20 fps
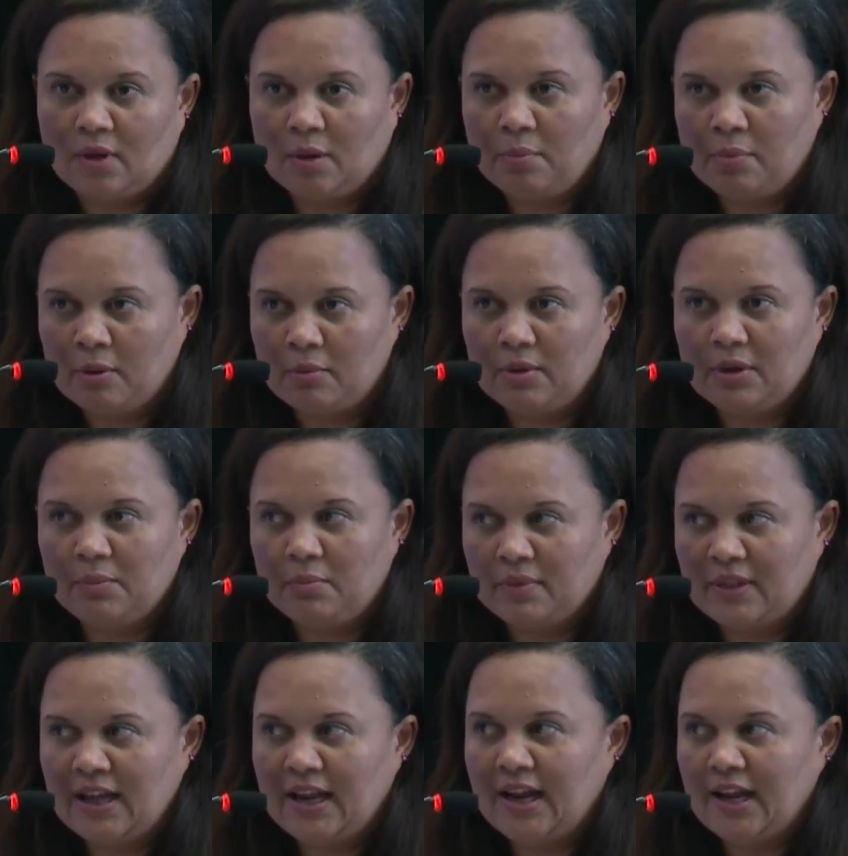probably
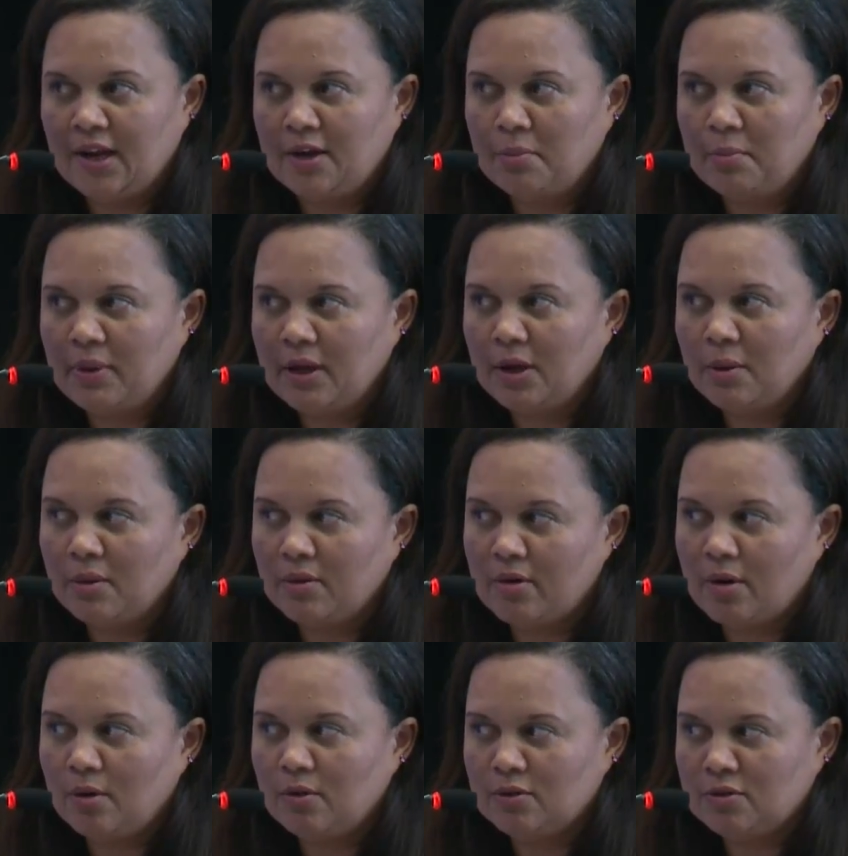that had a bigger
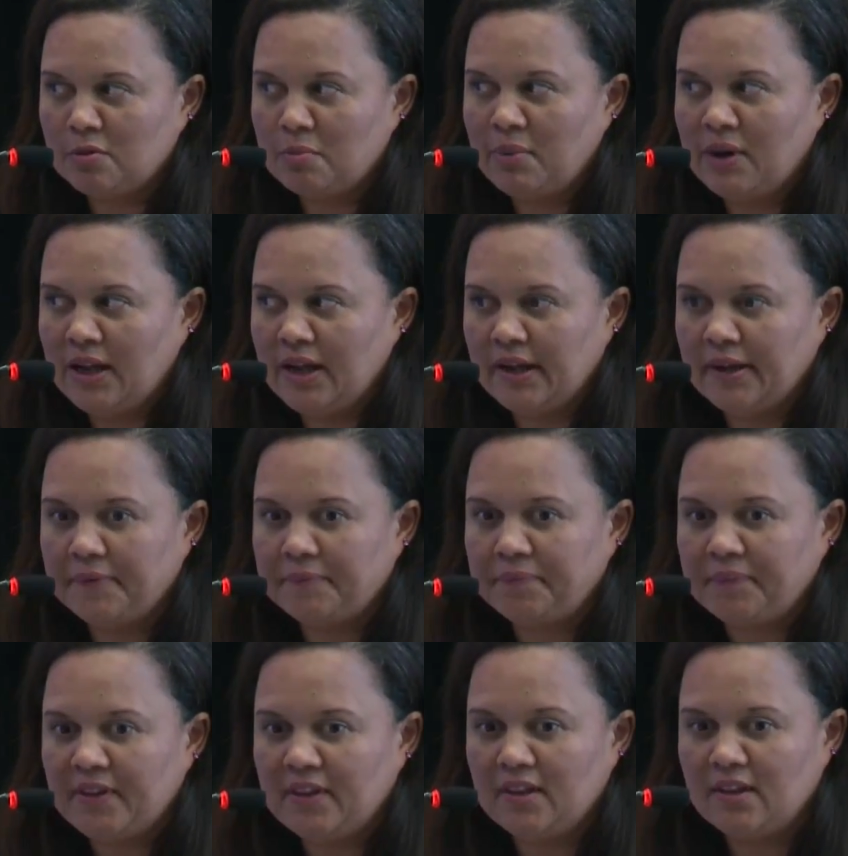role to play
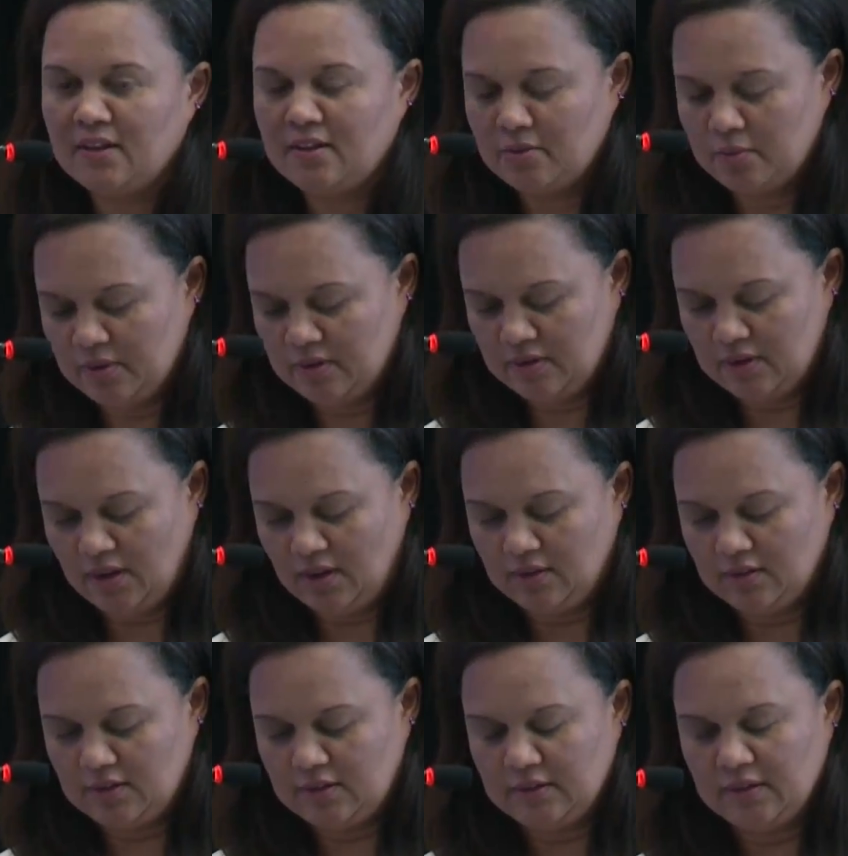in these
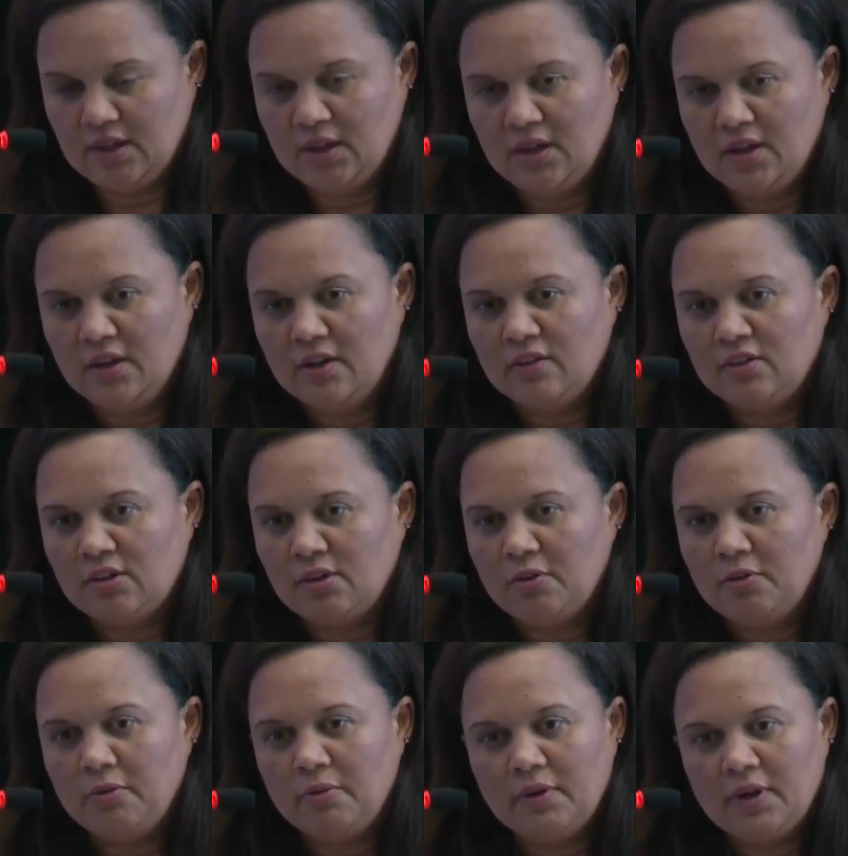results.
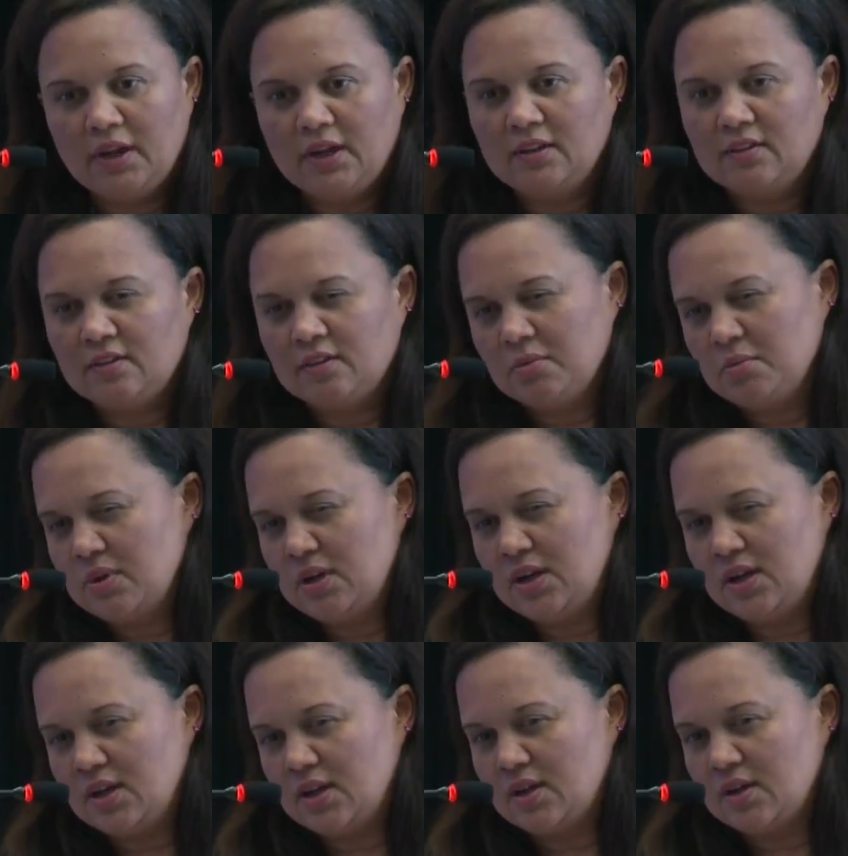So a
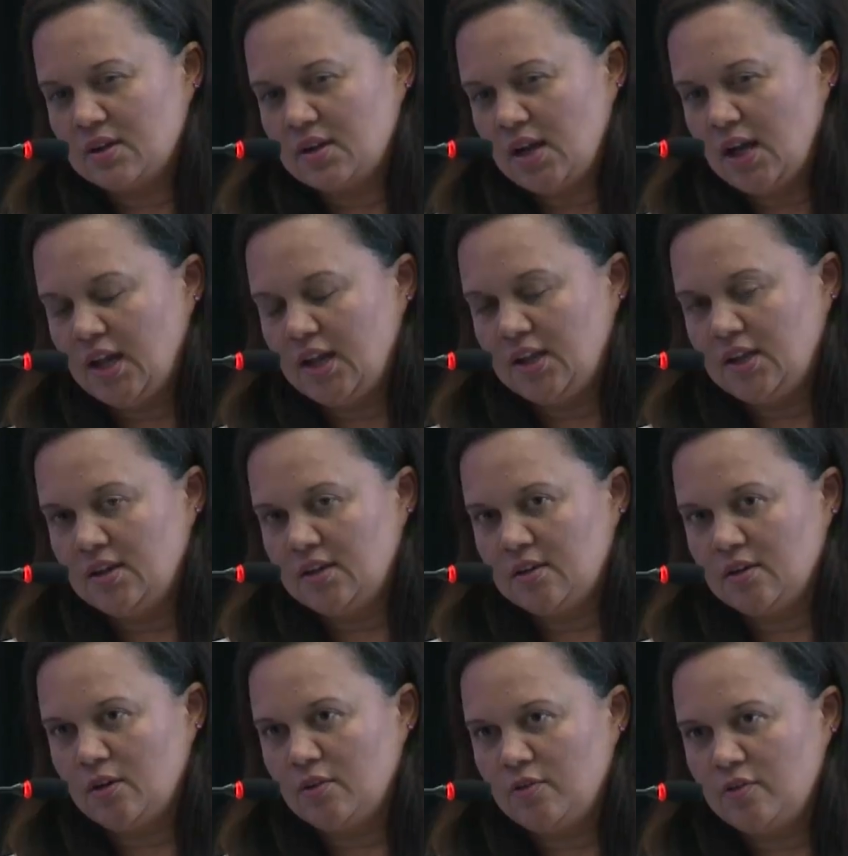similar
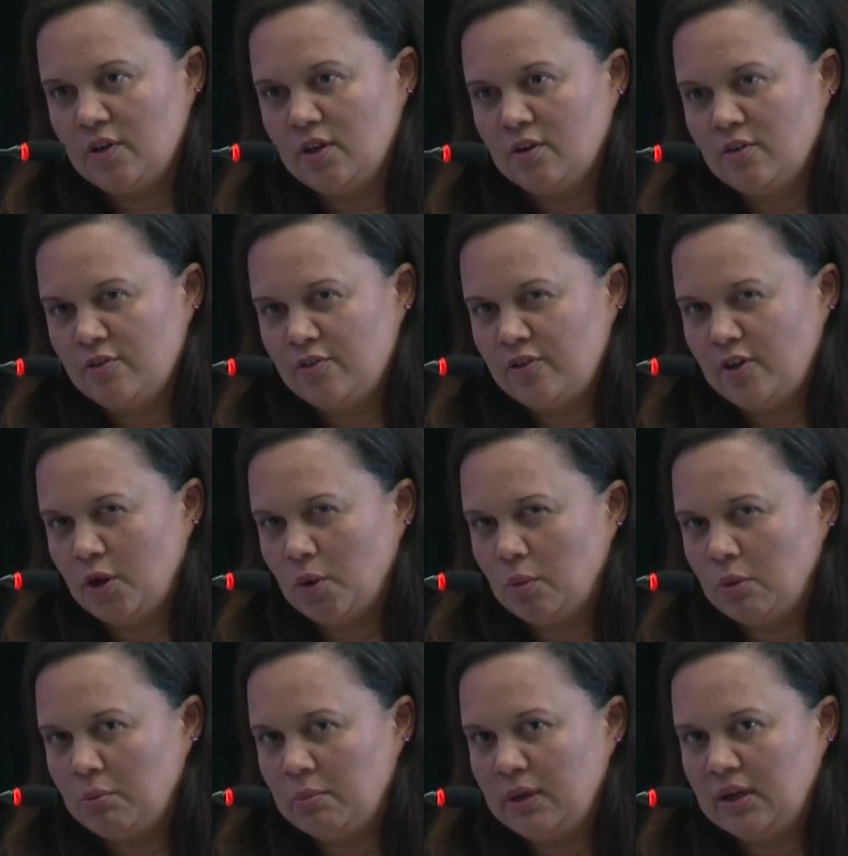kind of
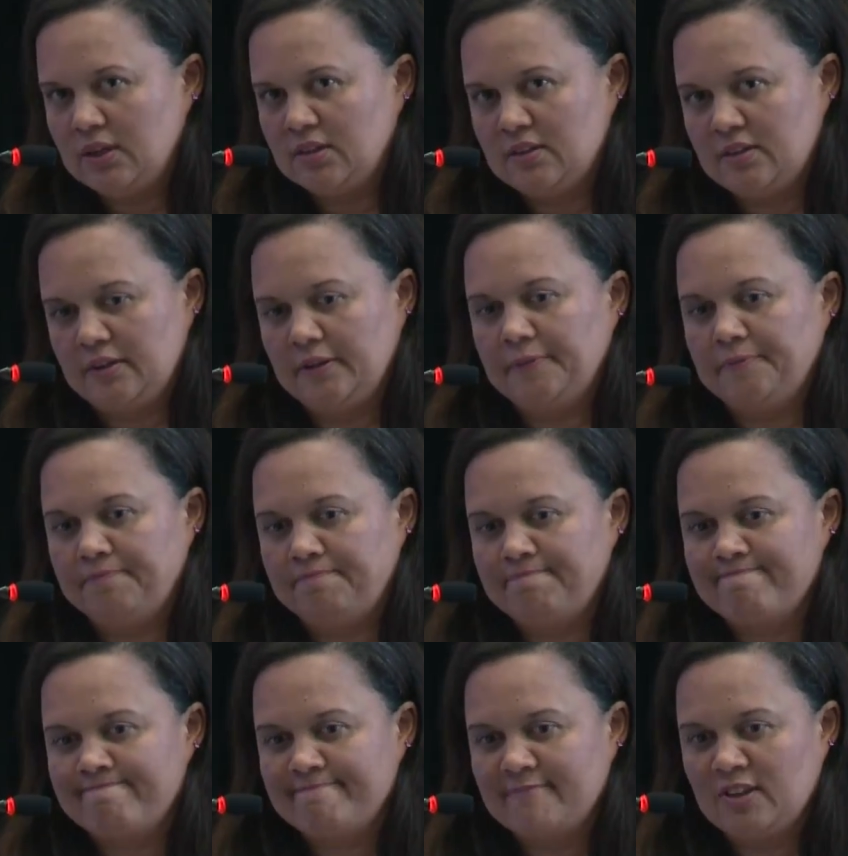flowability,
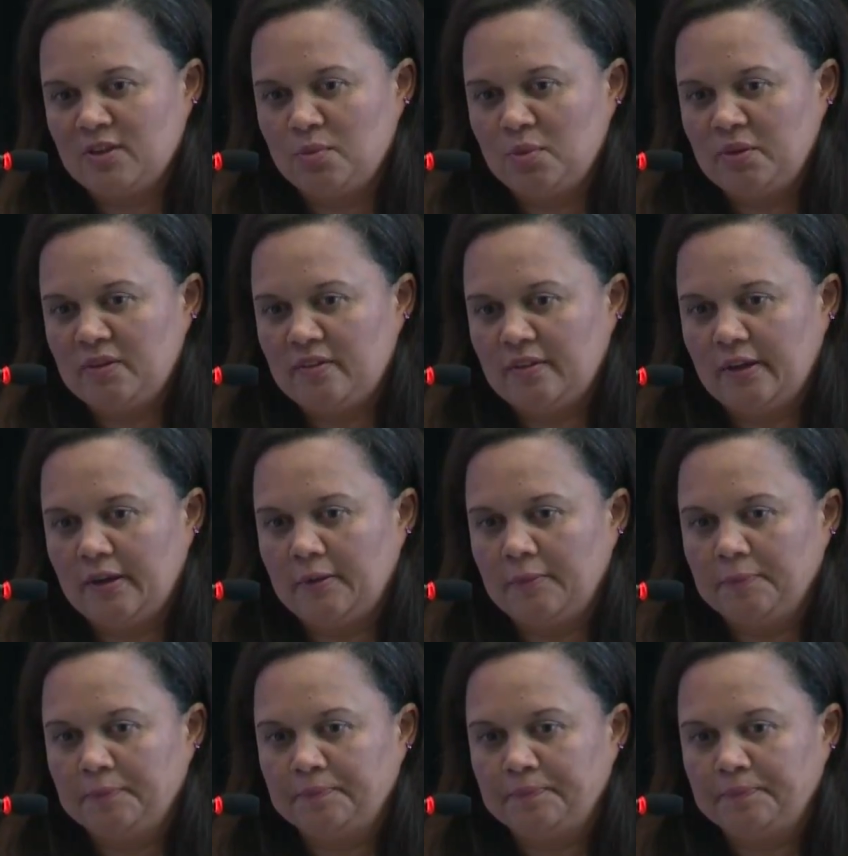I would say.